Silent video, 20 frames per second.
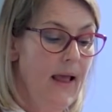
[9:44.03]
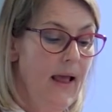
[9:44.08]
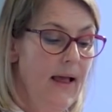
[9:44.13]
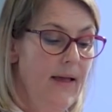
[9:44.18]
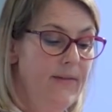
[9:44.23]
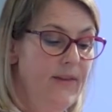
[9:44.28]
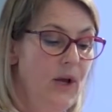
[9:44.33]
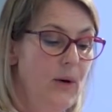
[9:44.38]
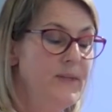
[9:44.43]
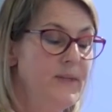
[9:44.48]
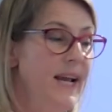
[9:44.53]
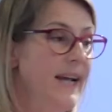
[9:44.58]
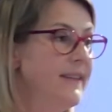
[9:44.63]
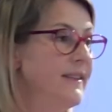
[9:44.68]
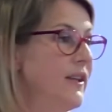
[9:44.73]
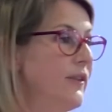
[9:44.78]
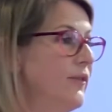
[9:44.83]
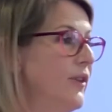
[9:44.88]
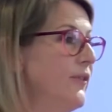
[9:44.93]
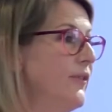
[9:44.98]
The
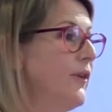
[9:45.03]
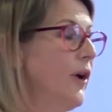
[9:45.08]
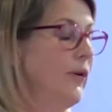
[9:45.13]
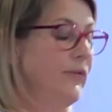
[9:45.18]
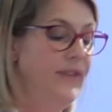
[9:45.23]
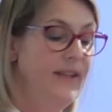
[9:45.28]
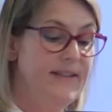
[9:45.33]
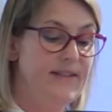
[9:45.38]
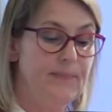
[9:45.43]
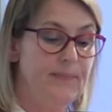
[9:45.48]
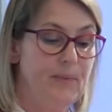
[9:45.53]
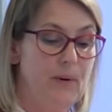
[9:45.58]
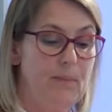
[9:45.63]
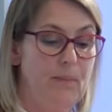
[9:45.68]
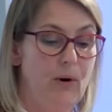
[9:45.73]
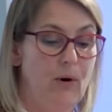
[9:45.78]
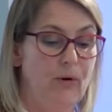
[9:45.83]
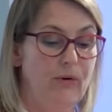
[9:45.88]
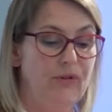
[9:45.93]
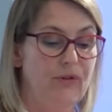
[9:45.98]
objective of this
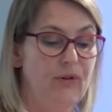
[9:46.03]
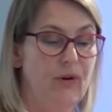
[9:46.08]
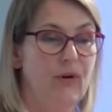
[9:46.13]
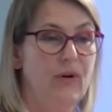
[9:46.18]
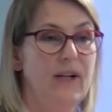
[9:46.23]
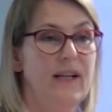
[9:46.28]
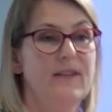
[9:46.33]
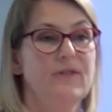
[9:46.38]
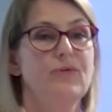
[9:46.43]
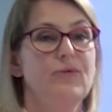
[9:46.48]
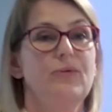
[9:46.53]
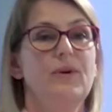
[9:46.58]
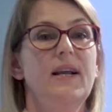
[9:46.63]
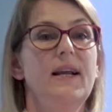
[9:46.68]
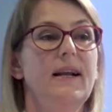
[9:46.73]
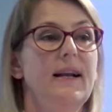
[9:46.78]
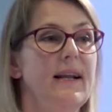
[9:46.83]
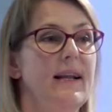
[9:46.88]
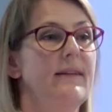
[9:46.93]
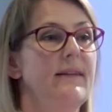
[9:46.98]
proposal is
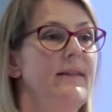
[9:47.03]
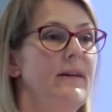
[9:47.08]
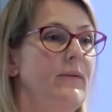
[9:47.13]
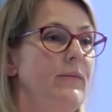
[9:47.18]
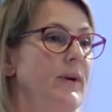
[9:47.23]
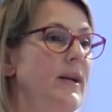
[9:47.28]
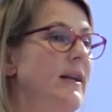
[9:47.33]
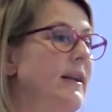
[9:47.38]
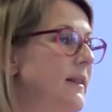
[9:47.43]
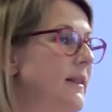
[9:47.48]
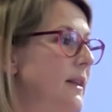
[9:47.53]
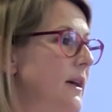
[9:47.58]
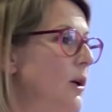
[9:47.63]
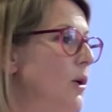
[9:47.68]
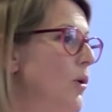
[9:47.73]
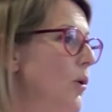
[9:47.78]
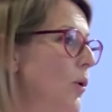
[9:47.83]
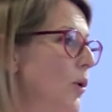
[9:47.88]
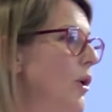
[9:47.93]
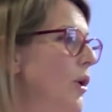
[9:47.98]
really the
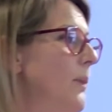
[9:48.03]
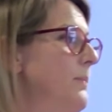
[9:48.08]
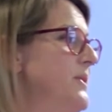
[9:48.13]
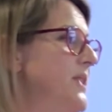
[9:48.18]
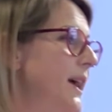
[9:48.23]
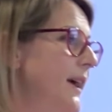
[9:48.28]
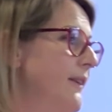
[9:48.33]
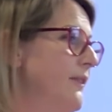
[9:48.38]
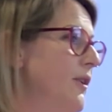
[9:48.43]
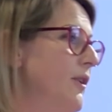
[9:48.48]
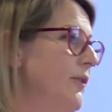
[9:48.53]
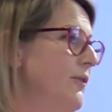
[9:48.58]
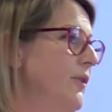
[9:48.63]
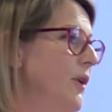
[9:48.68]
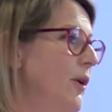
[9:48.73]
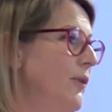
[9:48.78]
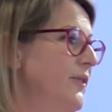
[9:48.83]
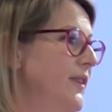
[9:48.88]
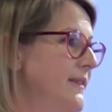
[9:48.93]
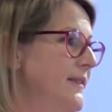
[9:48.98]
core objective
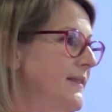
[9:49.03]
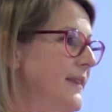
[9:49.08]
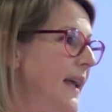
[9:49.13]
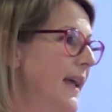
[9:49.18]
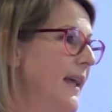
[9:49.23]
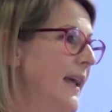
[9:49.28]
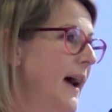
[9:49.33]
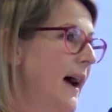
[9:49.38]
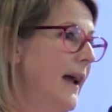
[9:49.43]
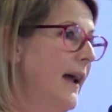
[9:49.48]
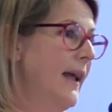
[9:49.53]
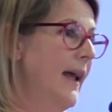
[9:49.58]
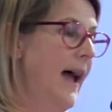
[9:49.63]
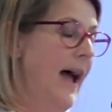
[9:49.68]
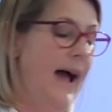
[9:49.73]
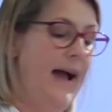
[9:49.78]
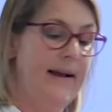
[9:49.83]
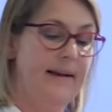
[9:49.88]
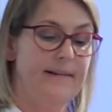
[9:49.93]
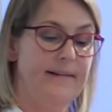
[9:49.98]
of this AI
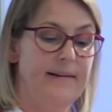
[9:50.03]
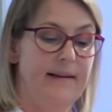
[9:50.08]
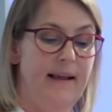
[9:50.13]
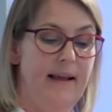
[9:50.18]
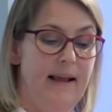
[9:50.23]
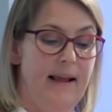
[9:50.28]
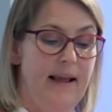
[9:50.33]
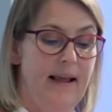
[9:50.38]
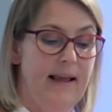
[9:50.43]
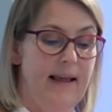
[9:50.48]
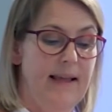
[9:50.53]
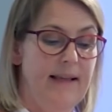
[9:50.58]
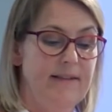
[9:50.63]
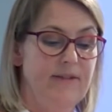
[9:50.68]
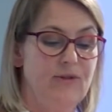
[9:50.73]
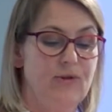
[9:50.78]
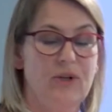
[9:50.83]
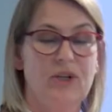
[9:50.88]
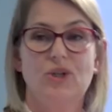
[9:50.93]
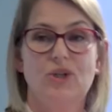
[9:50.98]
Act
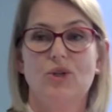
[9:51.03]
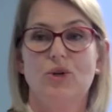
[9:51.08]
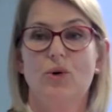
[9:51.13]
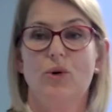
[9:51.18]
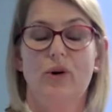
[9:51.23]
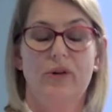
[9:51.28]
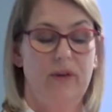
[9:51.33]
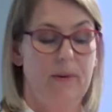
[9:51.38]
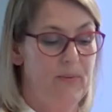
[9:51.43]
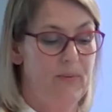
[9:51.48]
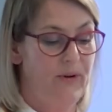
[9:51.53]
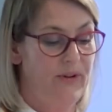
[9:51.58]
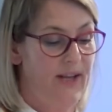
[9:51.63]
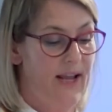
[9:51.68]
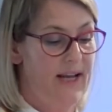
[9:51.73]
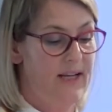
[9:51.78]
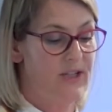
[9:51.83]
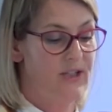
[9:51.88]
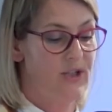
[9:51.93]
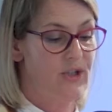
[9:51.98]
is to ensure the
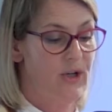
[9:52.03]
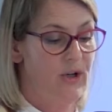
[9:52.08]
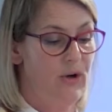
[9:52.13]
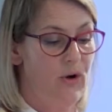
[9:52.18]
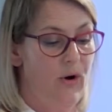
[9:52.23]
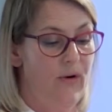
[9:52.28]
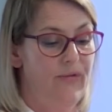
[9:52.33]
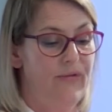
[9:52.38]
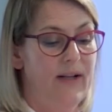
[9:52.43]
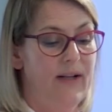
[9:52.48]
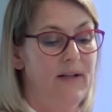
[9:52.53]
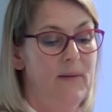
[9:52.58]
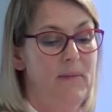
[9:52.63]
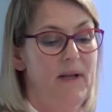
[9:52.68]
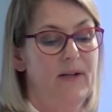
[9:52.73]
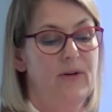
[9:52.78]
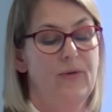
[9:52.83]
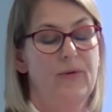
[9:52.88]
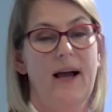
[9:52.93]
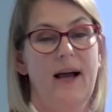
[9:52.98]
protection of
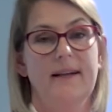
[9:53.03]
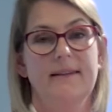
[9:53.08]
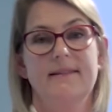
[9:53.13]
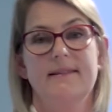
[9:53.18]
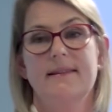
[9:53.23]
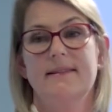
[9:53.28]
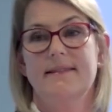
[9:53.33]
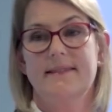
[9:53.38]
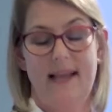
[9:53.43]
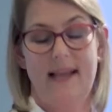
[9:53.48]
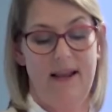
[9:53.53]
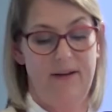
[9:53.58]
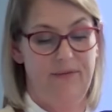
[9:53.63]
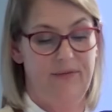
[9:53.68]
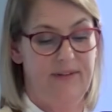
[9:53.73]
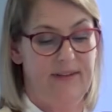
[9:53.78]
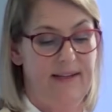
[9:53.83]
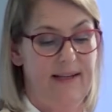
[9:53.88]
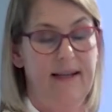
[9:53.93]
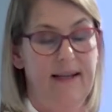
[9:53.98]
fundamental rights and
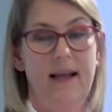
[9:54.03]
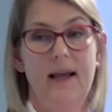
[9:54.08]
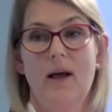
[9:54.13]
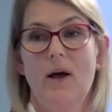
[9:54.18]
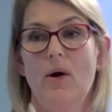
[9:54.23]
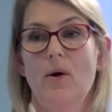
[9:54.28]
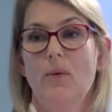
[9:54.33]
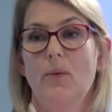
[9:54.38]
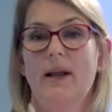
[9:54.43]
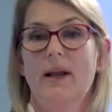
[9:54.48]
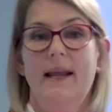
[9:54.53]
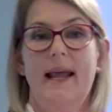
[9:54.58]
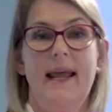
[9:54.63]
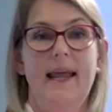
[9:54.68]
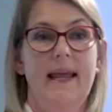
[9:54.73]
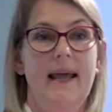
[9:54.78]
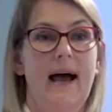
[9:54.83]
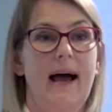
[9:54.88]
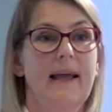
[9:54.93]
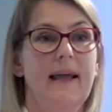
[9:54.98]
safety when
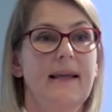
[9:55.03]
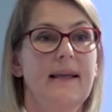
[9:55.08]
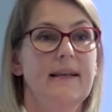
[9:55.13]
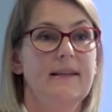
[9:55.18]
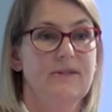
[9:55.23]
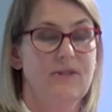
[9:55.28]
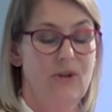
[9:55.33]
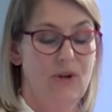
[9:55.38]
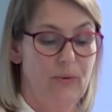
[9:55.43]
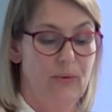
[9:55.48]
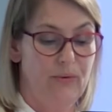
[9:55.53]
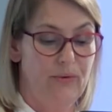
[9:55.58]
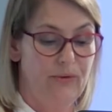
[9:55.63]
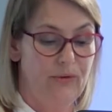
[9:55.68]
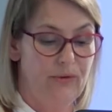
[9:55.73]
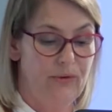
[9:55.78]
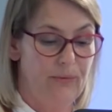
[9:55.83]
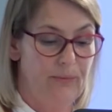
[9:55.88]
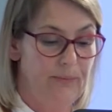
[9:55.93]
AI is used.